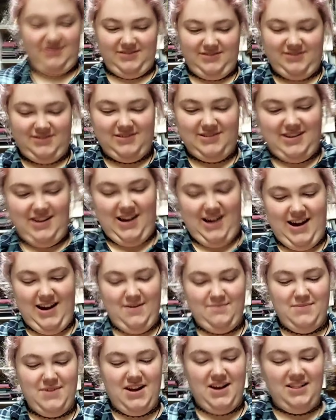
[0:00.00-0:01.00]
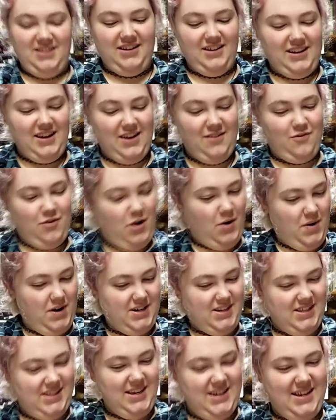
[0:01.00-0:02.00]
I'm not looking forward to
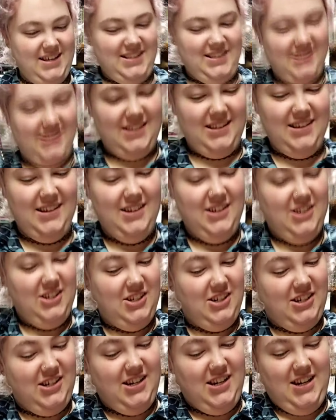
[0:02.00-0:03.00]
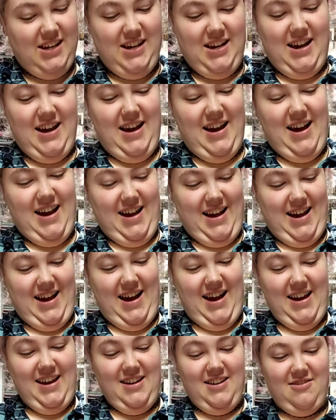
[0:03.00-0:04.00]
this. I
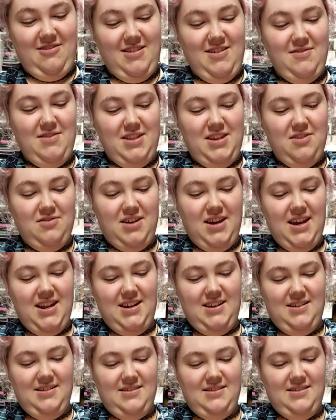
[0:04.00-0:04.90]
agree with you, kitten.